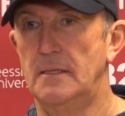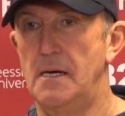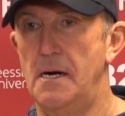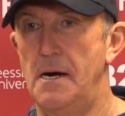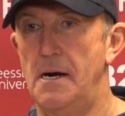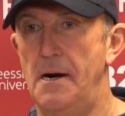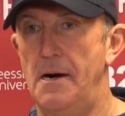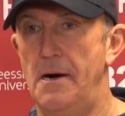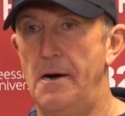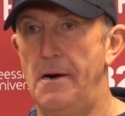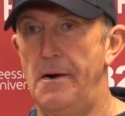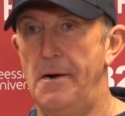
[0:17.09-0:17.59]
does
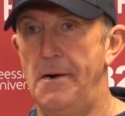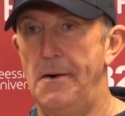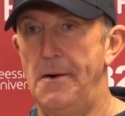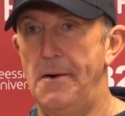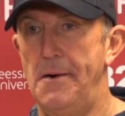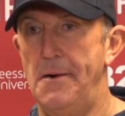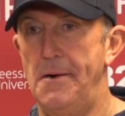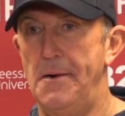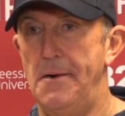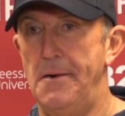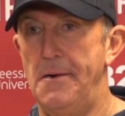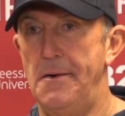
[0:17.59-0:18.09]
that really
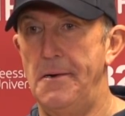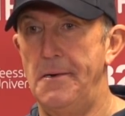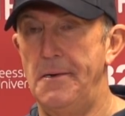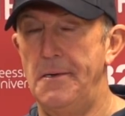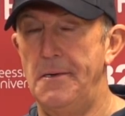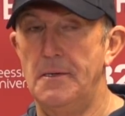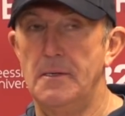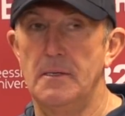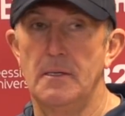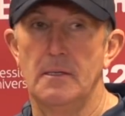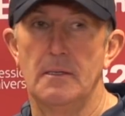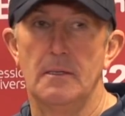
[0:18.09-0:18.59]

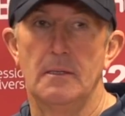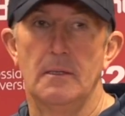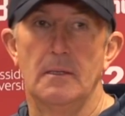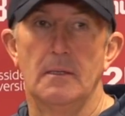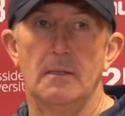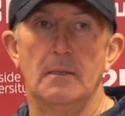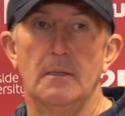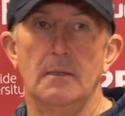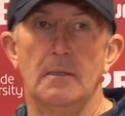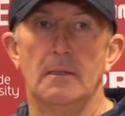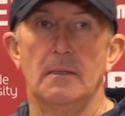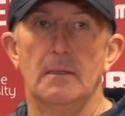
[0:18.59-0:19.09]
lift the
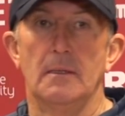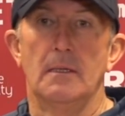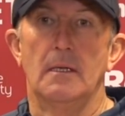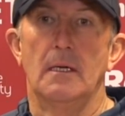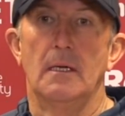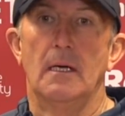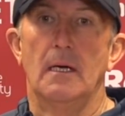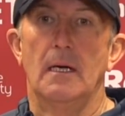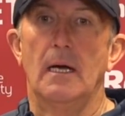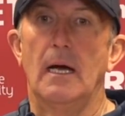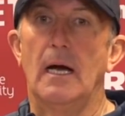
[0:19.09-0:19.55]
team?